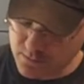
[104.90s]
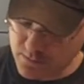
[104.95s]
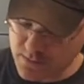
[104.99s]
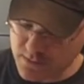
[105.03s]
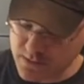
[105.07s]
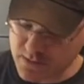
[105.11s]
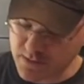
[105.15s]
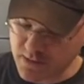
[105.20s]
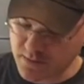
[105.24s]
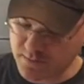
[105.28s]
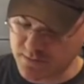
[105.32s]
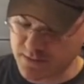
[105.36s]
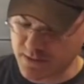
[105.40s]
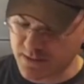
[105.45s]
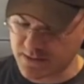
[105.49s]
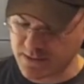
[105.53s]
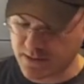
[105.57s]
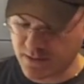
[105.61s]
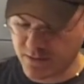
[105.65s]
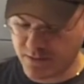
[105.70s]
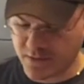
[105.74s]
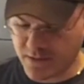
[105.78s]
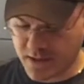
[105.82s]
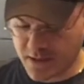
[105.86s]
The stuff's nice
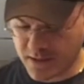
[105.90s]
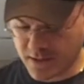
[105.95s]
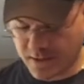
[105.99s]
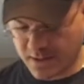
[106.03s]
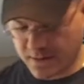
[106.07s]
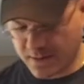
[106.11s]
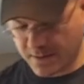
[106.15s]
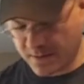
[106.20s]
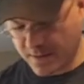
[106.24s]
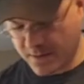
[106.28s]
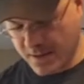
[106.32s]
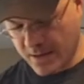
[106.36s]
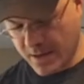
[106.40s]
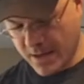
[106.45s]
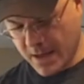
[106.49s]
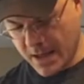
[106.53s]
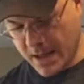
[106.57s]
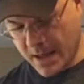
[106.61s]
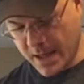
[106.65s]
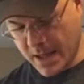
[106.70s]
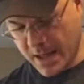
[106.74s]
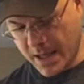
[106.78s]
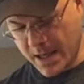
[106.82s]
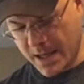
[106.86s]
and thick.
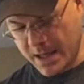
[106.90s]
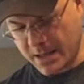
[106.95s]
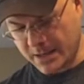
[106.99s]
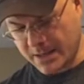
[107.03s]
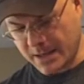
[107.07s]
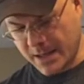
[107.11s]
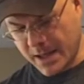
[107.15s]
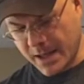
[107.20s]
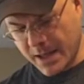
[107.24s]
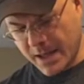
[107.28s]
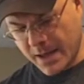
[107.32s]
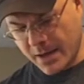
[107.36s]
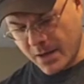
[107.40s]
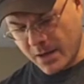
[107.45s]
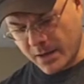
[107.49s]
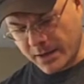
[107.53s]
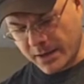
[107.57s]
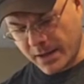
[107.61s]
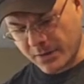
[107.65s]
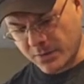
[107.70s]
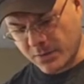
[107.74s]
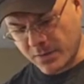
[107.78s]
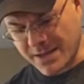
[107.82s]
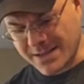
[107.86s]
And
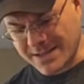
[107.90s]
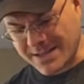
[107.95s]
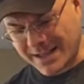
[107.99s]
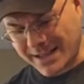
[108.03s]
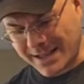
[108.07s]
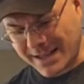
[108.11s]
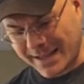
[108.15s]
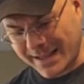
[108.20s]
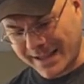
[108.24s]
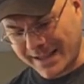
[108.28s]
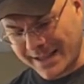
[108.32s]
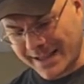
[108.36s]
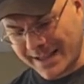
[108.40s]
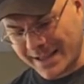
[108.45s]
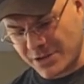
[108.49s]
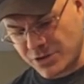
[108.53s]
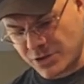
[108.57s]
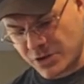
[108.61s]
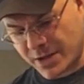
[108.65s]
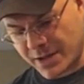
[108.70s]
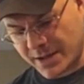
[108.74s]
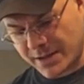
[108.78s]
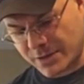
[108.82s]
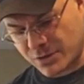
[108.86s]
another reason I like it is you
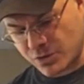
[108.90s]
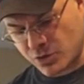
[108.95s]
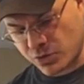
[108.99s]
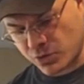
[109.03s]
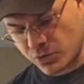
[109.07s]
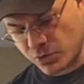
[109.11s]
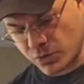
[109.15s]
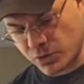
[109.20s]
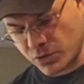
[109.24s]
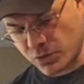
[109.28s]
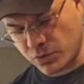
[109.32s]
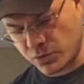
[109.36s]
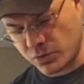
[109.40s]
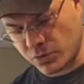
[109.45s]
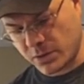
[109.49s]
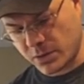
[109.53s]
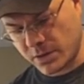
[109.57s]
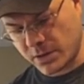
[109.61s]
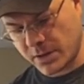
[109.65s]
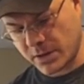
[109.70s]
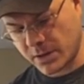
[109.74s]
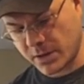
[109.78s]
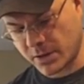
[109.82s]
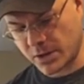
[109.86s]
get a true
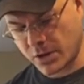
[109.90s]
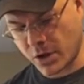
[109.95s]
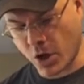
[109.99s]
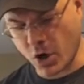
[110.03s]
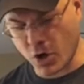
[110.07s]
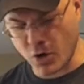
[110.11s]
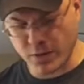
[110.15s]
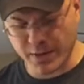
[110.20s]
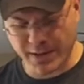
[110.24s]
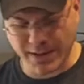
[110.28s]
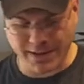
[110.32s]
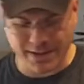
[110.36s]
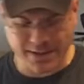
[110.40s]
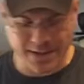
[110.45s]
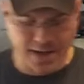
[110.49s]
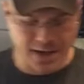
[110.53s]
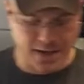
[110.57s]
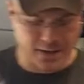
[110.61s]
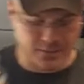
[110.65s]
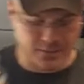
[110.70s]
coating